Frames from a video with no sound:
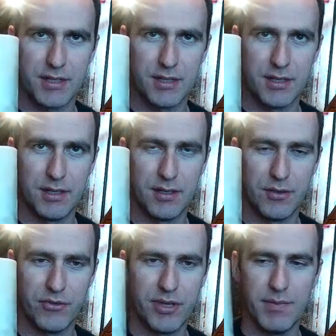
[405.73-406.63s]
to the
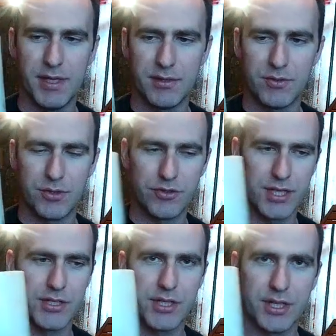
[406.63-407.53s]
three main sort of
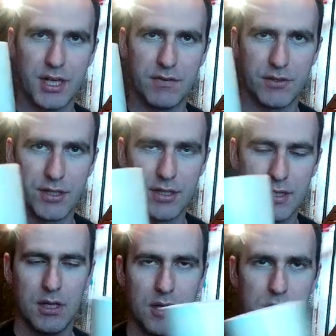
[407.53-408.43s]
drinks you can have on it.
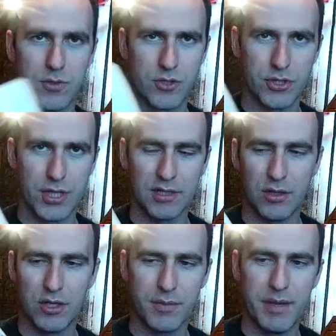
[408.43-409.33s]
So it's just
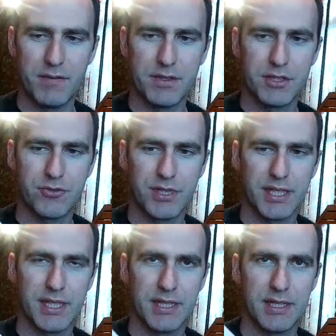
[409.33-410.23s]
alcoholic beverages really,
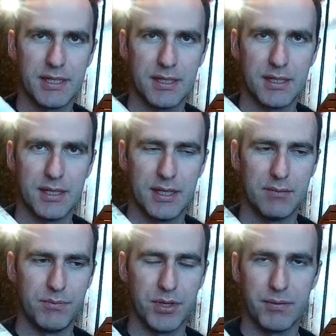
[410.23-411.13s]

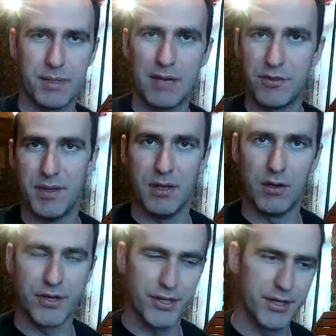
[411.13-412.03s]
but it would have to be
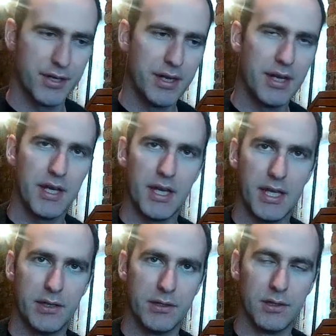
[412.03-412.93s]
lager,
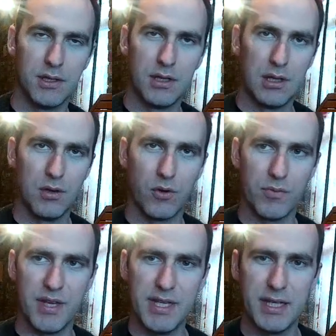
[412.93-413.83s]
ale or
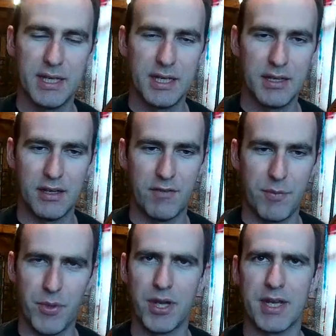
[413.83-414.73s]
mead. If you
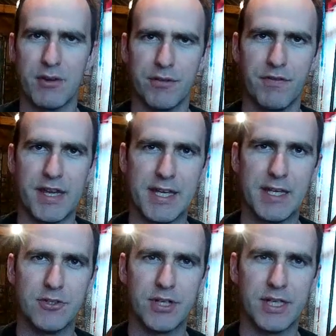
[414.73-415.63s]
put any on
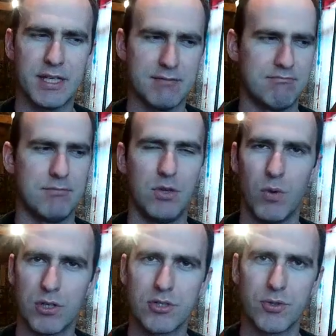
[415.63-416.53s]
Viking drinking, the
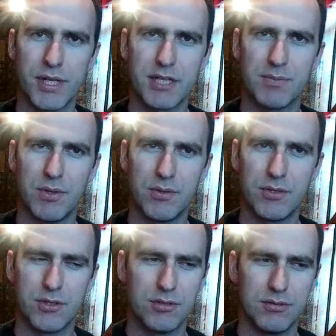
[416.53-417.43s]
world's going to explode,
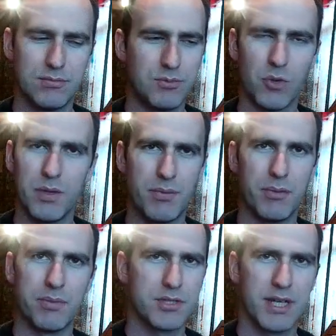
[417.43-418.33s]
so don't be putting
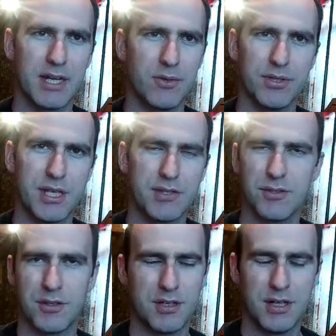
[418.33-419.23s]
Prosecco in this,
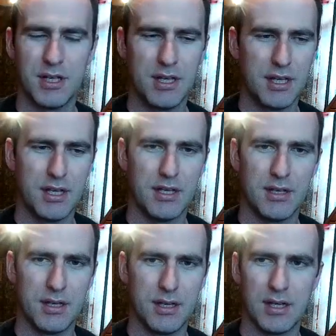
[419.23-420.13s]
or
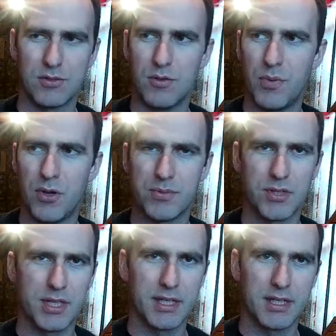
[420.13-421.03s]
Alco Pops or
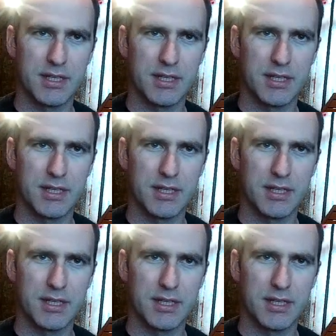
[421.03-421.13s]
anything like